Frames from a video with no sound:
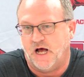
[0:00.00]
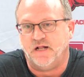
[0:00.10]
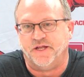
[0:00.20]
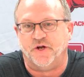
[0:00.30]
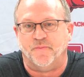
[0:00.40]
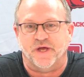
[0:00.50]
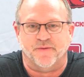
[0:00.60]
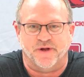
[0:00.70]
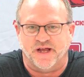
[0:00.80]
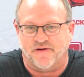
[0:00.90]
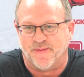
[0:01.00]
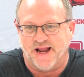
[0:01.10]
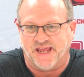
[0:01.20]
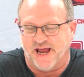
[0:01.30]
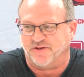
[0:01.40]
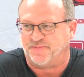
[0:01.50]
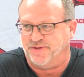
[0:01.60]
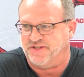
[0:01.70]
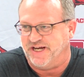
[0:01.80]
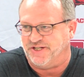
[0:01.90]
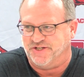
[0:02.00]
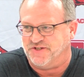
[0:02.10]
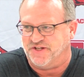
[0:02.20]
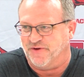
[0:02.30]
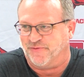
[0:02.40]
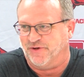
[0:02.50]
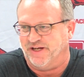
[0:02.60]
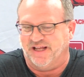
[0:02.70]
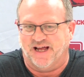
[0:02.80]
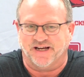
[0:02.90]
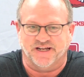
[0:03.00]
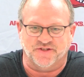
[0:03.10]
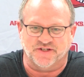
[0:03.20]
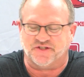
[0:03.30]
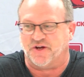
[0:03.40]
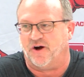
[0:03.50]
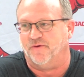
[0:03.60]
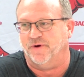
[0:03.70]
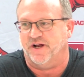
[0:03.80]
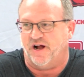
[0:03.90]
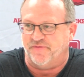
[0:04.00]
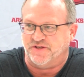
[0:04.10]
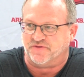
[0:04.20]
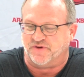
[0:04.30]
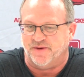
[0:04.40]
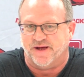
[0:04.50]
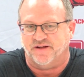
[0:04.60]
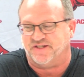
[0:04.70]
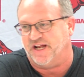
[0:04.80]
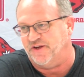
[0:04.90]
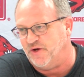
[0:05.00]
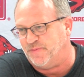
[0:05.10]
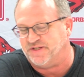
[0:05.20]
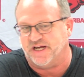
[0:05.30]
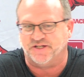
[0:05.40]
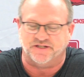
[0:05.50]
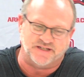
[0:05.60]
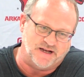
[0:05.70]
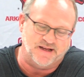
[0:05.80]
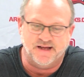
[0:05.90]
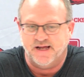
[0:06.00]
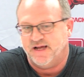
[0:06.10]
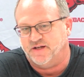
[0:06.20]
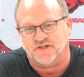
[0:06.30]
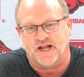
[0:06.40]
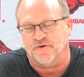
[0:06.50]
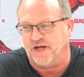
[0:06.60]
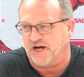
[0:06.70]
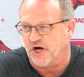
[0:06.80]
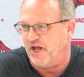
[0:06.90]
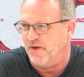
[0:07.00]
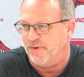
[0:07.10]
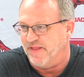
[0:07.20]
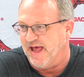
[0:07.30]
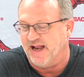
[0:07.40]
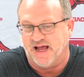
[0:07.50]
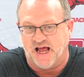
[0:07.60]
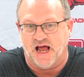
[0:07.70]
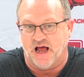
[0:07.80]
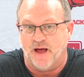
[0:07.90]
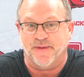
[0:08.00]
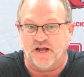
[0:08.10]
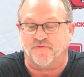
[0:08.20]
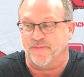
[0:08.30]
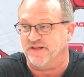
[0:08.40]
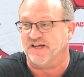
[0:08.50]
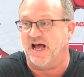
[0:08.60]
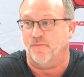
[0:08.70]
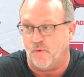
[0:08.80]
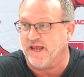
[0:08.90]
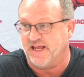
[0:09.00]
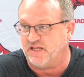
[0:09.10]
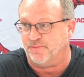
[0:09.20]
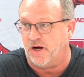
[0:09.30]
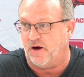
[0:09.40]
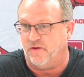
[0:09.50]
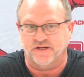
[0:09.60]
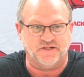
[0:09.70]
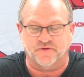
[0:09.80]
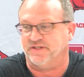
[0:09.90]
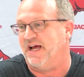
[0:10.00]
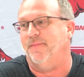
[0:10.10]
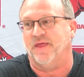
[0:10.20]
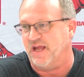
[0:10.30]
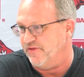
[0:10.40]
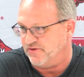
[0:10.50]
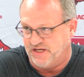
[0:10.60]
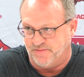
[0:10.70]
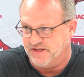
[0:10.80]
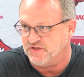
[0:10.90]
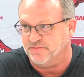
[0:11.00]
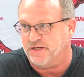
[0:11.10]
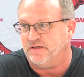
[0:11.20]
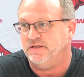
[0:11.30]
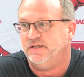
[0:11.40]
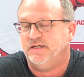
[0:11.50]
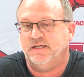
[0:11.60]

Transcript: A little bit, but everybody counts possessions differently. Like, is it start when an offensive rebound? Is that a new possession? Is that so I don't get caught up in that. I mean, from the time we get the ball until the time the other team gets the ball.